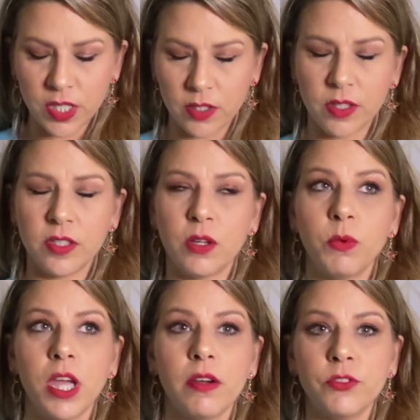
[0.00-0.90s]
is that
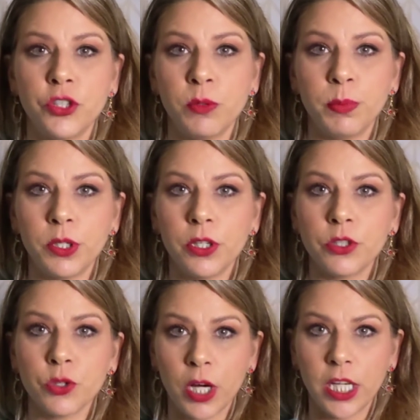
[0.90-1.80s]
we have Jupiter
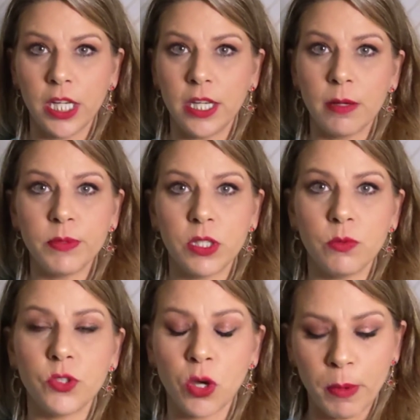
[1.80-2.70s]
trining
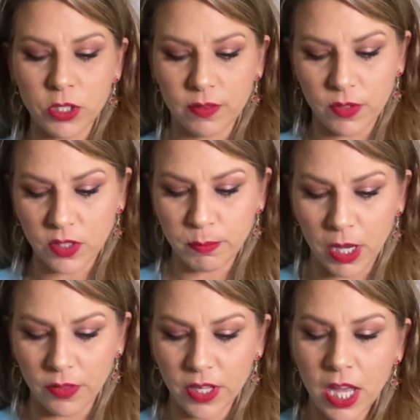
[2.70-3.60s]
Neptune so much of this
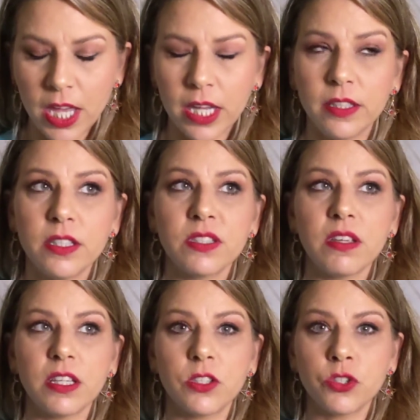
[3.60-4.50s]
month. And
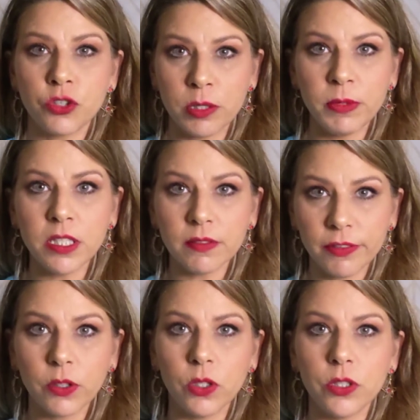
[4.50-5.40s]
this extremely
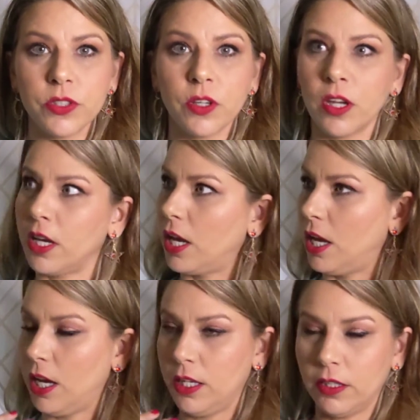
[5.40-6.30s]
difficult
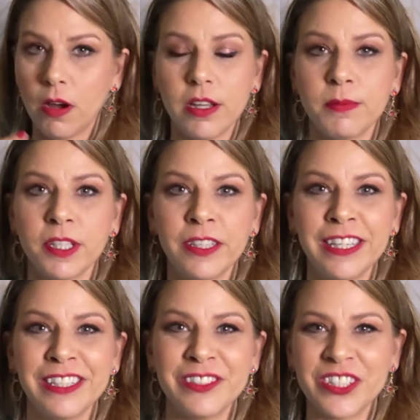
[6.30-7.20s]
and
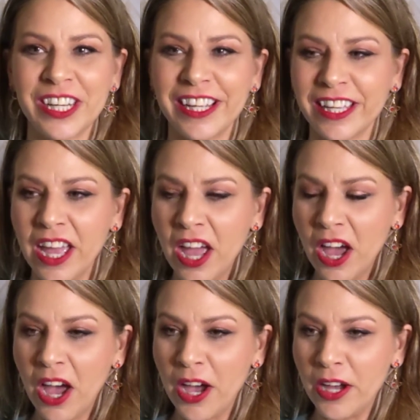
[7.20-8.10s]
cosmically energetic,
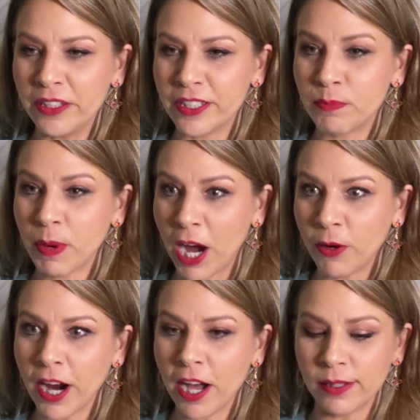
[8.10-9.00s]
just
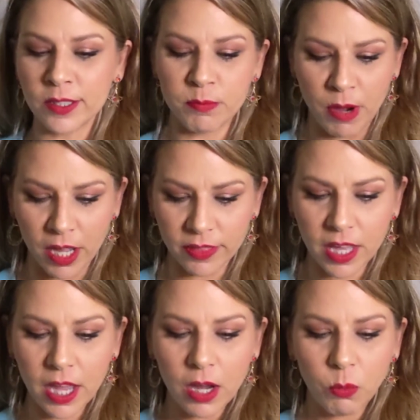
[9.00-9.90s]
powerhouse month,
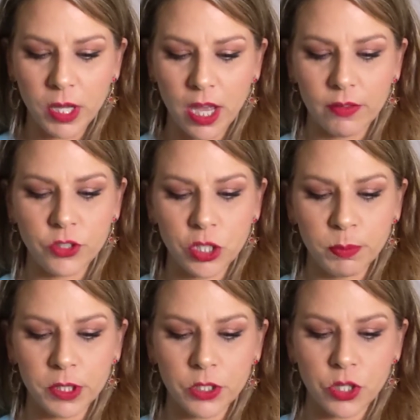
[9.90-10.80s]
we have
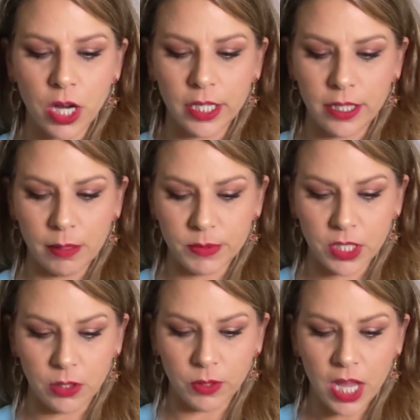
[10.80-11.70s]
Jupiter trine
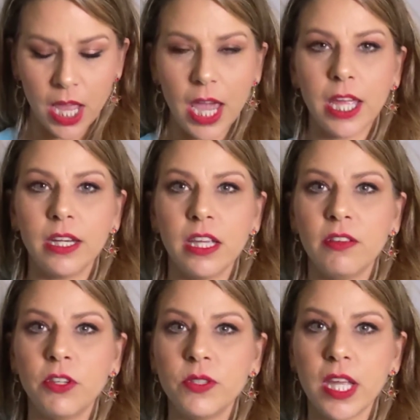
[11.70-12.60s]
Neptune. And
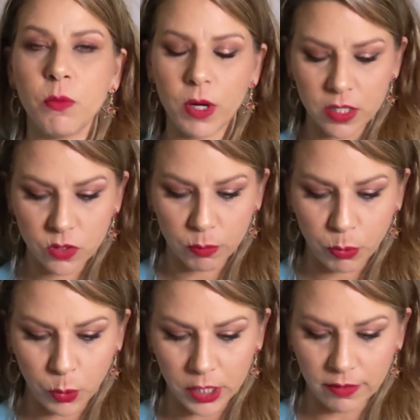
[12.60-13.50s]
if you say, what is the
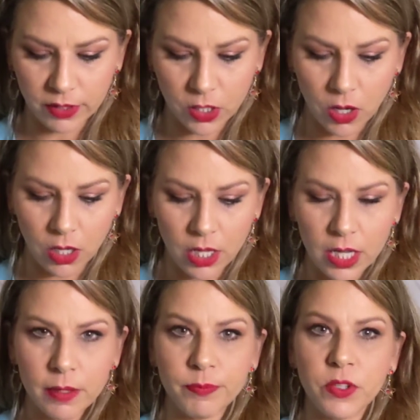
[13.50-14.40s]
point of it all?
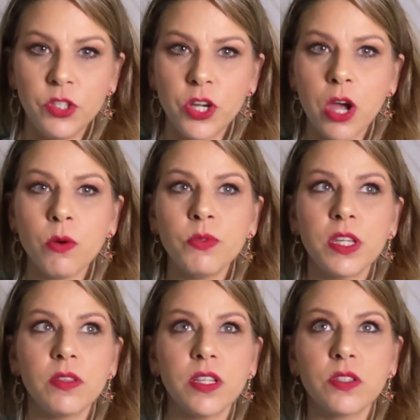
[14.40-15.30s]
Know
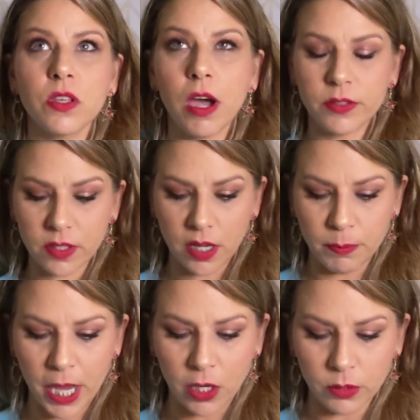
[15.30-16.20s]
that these thoughts
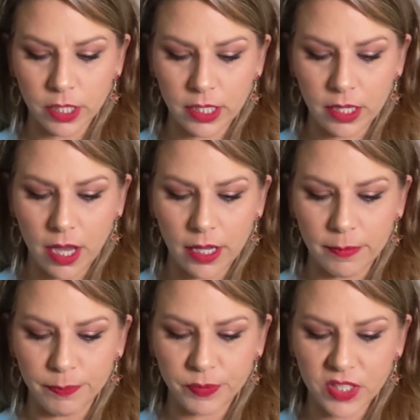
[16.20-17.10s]
about
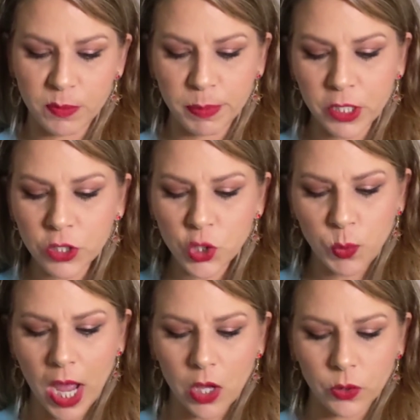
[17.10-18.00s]

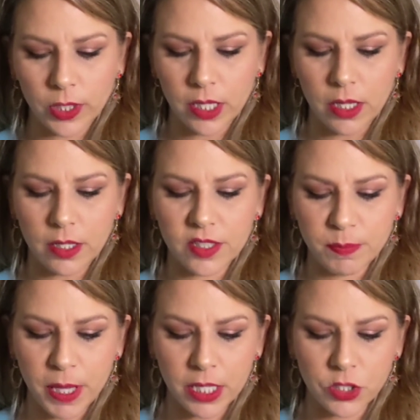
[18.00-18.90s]
spirituality,
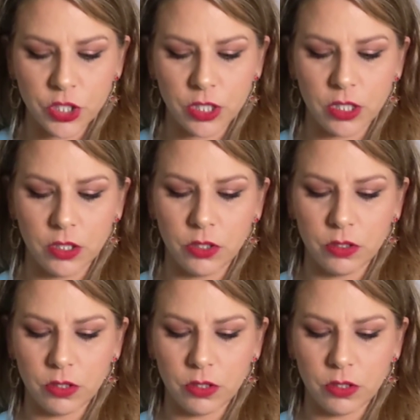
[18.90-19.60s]
expansion,